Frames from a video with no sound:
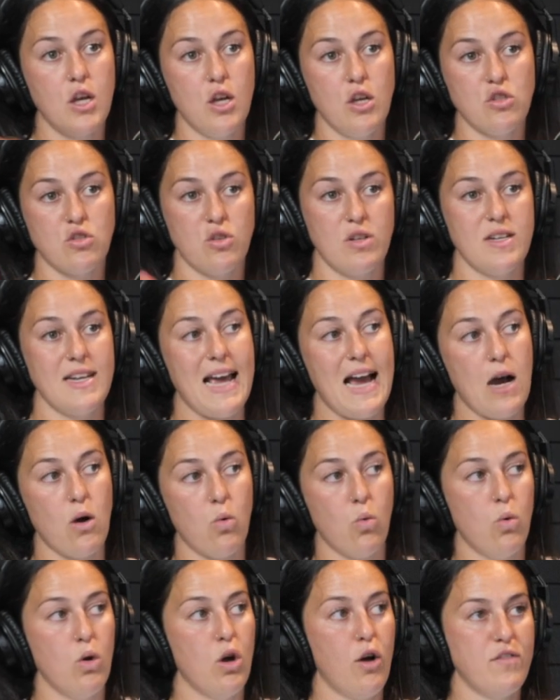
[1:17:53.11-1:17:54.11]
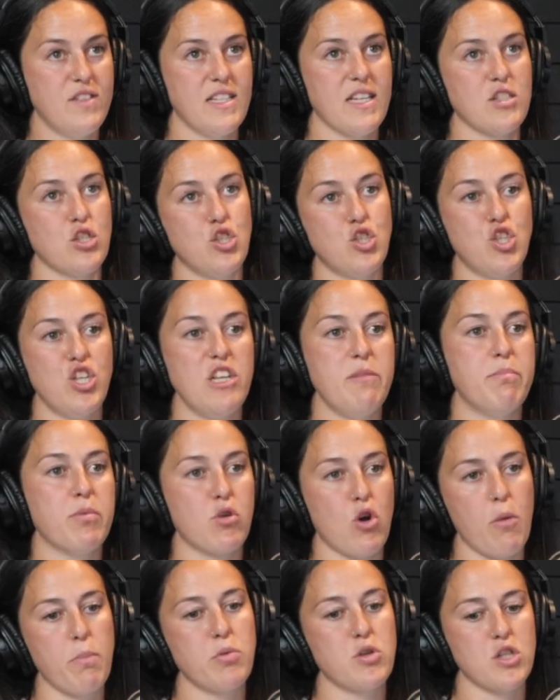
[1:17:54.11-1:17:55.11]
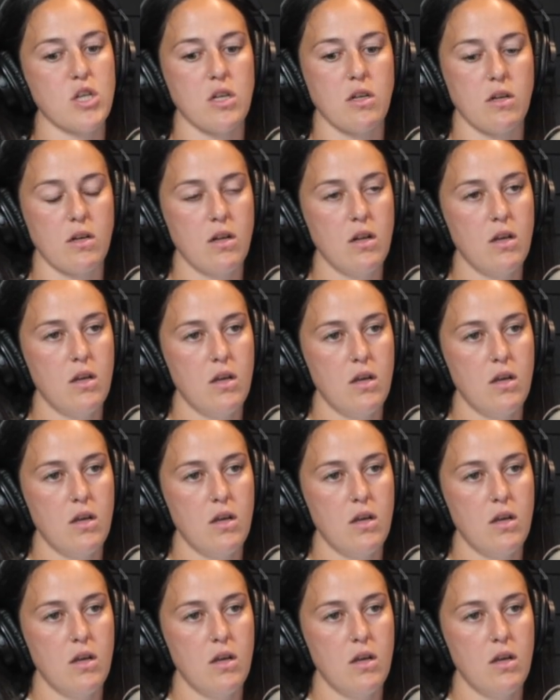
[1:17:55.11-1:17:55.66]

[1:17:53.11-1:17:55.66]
So now obviously that's a cheaper option